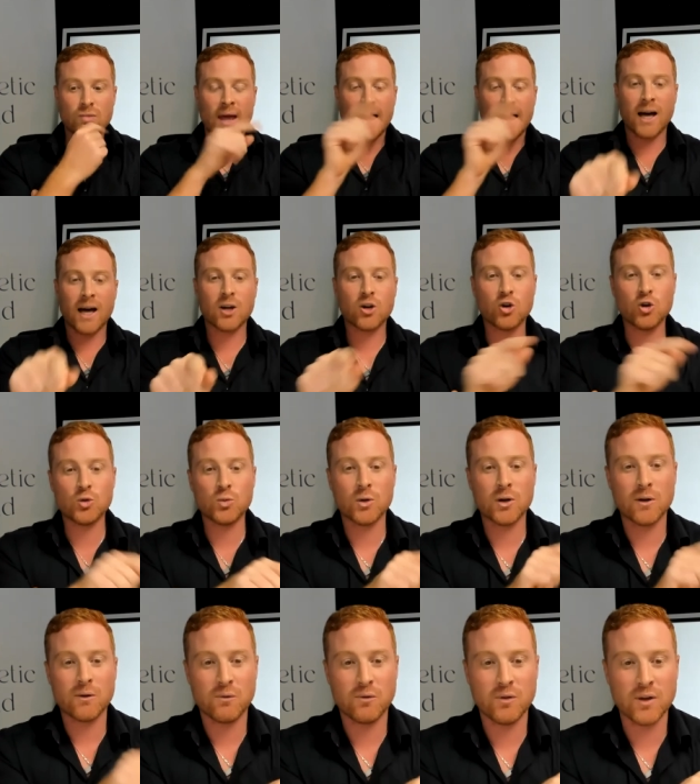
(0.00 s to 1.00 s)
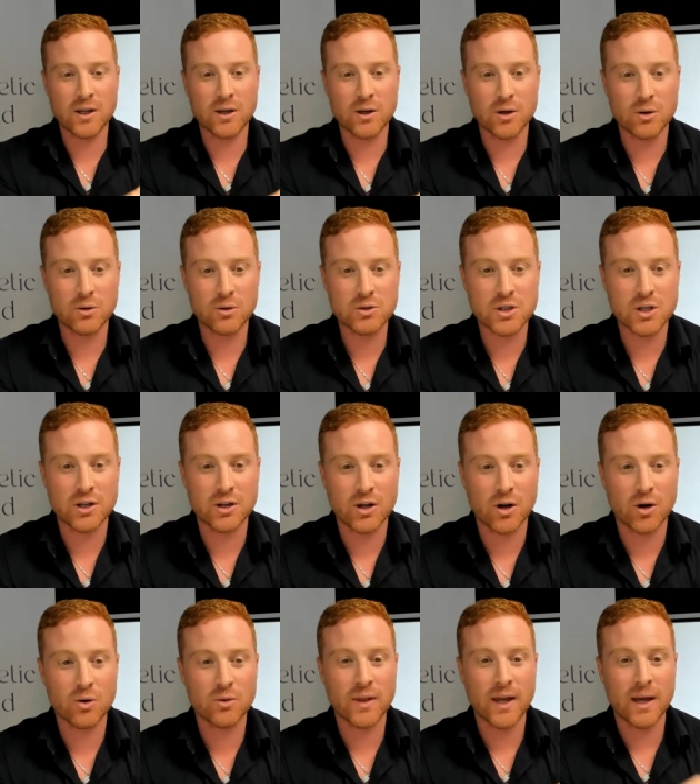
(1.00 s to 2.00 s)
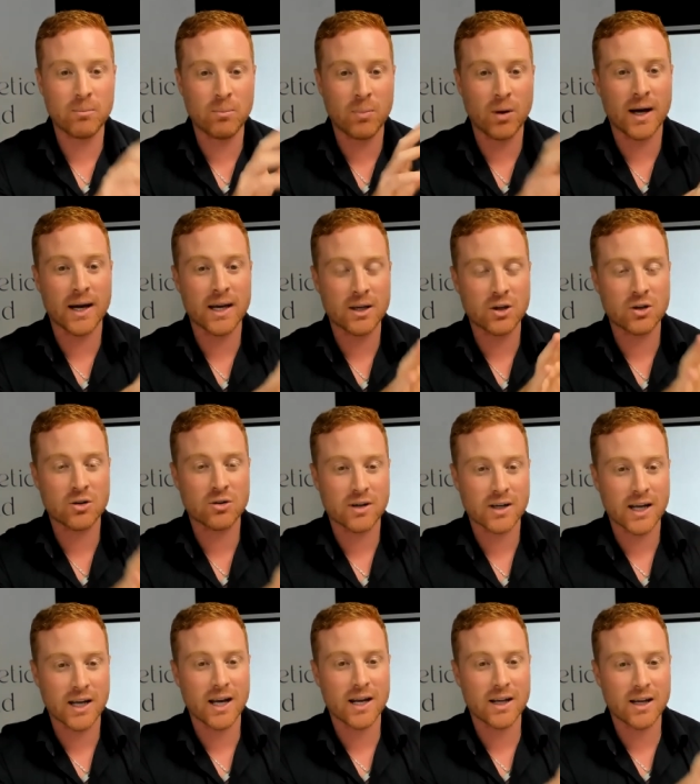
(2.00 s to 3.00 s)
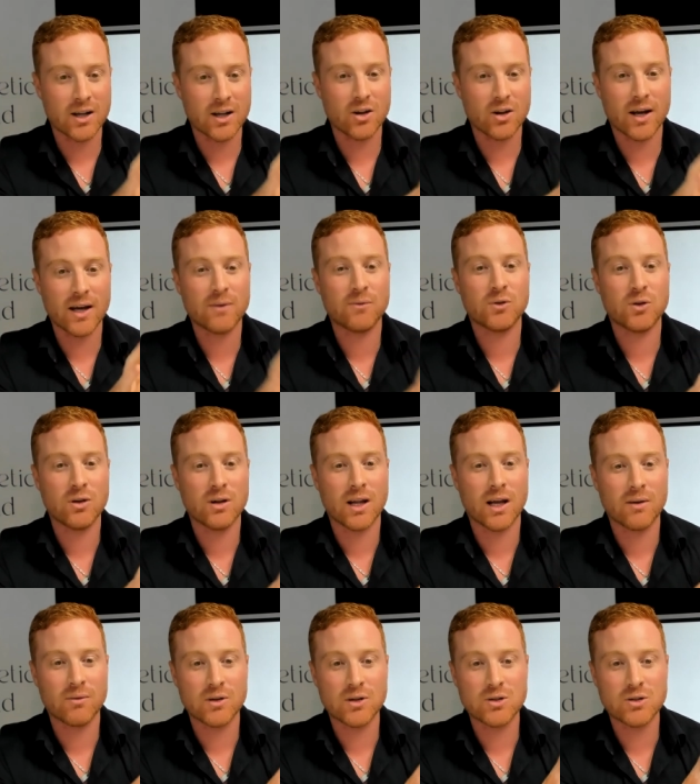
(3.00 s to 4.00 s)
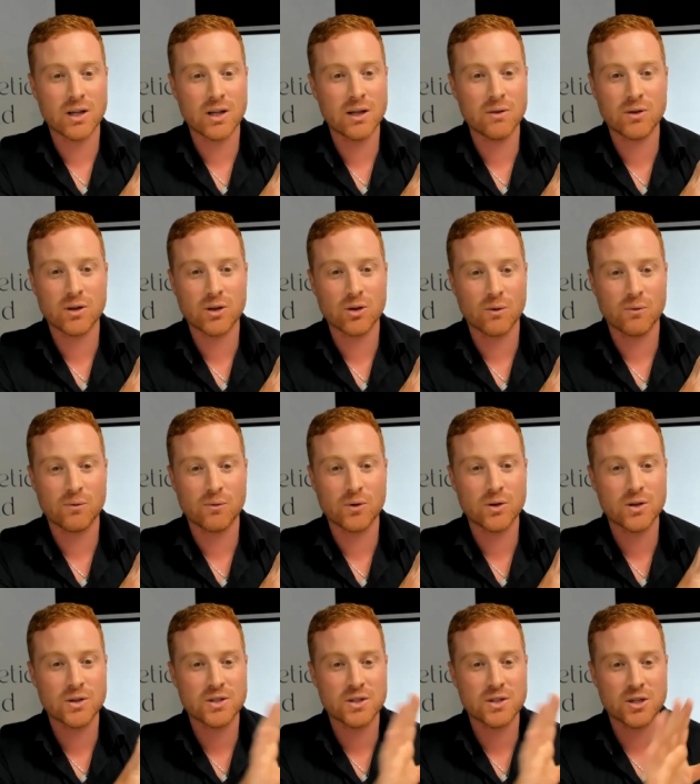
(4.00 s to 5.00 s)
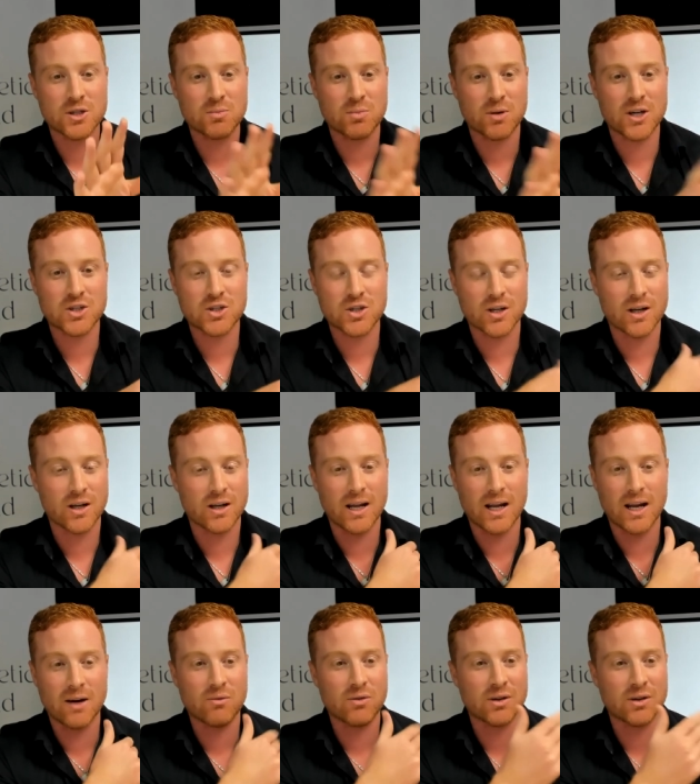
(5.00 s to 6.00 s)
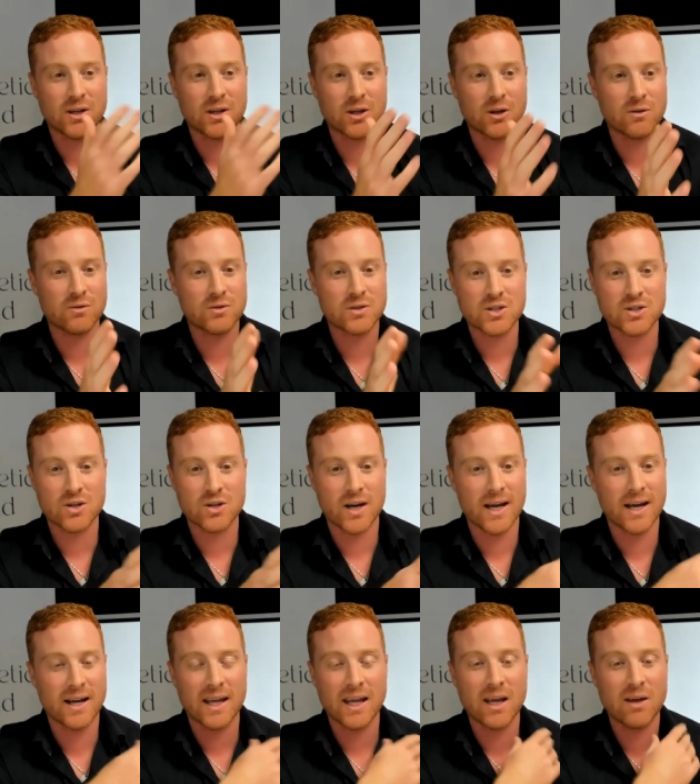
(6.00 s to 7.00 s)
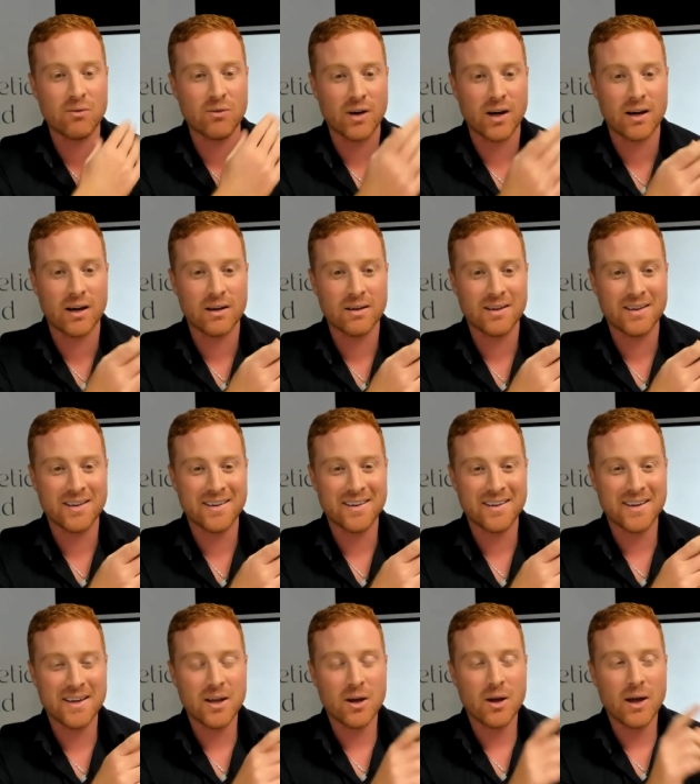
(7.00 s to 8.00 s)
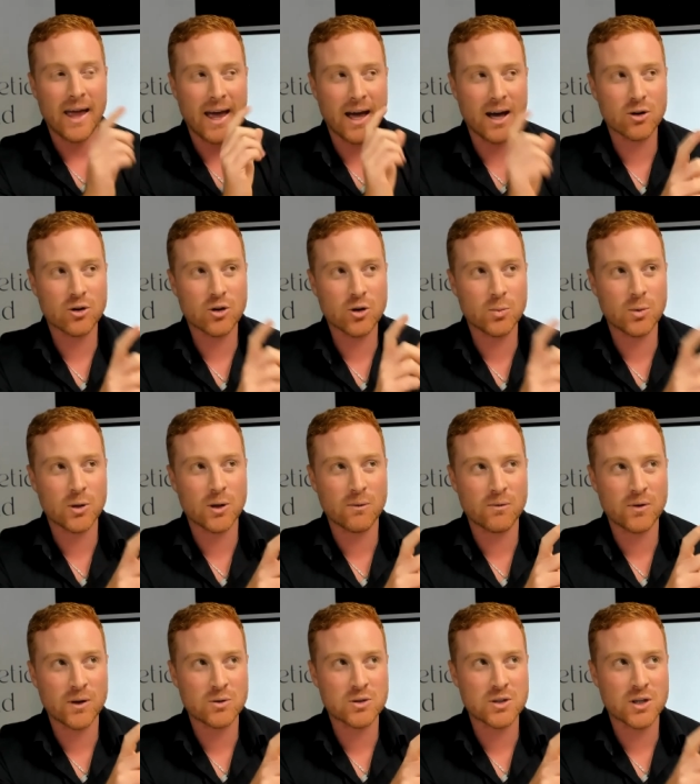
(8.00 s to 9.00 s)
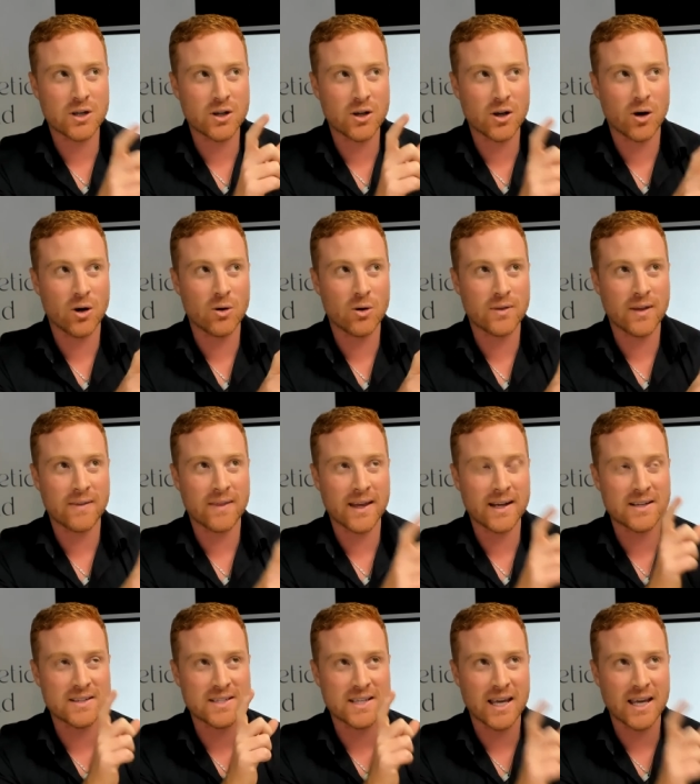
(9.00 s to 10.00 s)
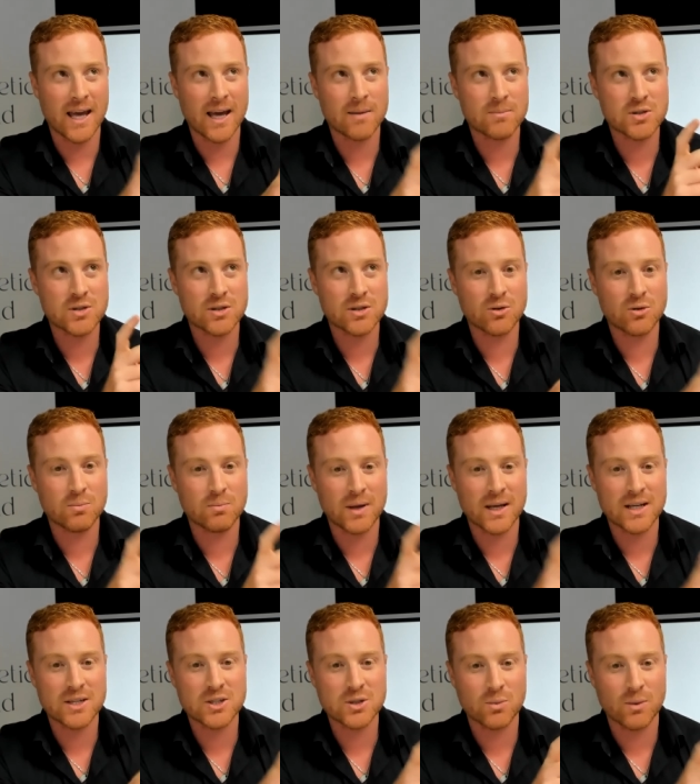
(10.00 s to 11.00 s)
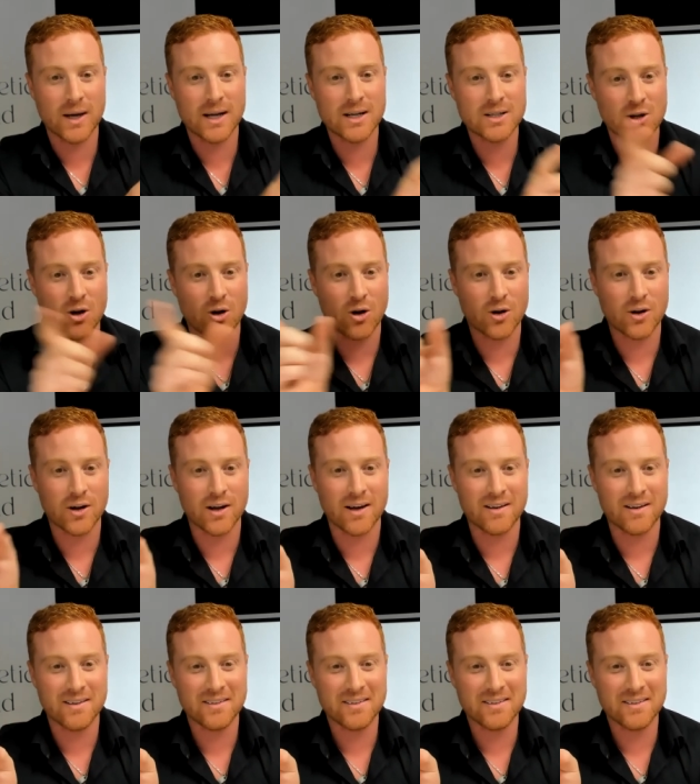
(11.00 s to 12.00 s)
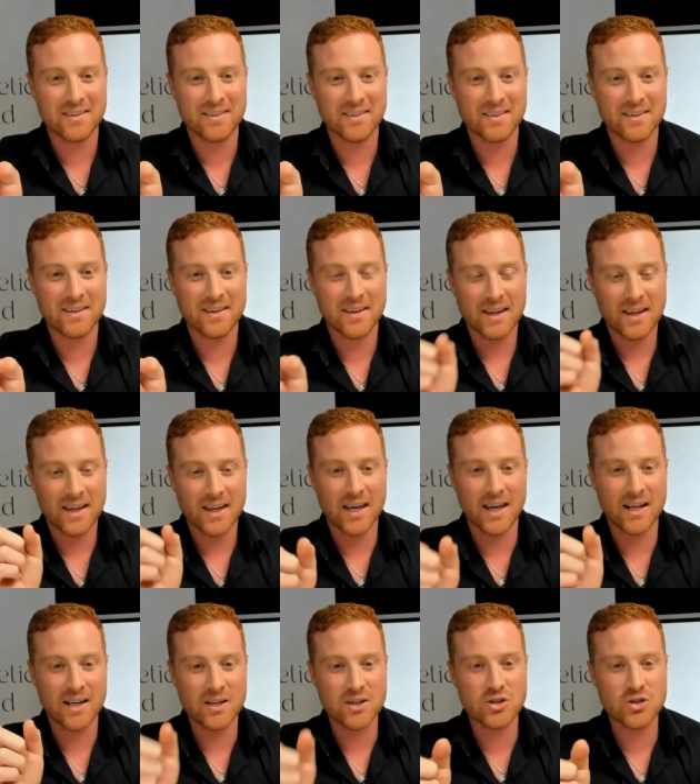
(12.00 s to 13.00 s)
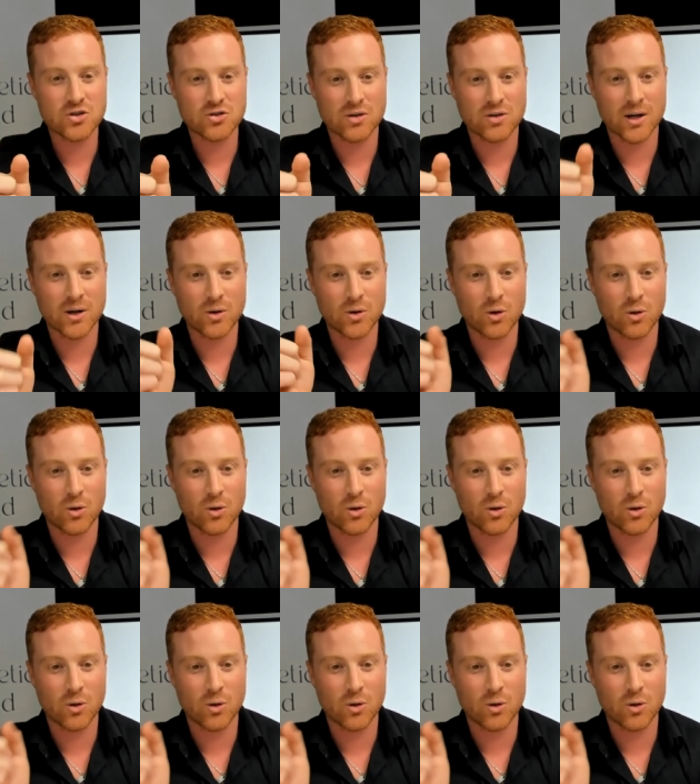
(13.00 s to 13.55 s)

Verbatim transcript: How good would it feel to know that by creating a life you love and living your fullest expression and everything you've desired ever, how good would it feel to know that that is the absolute best way to honor any struggle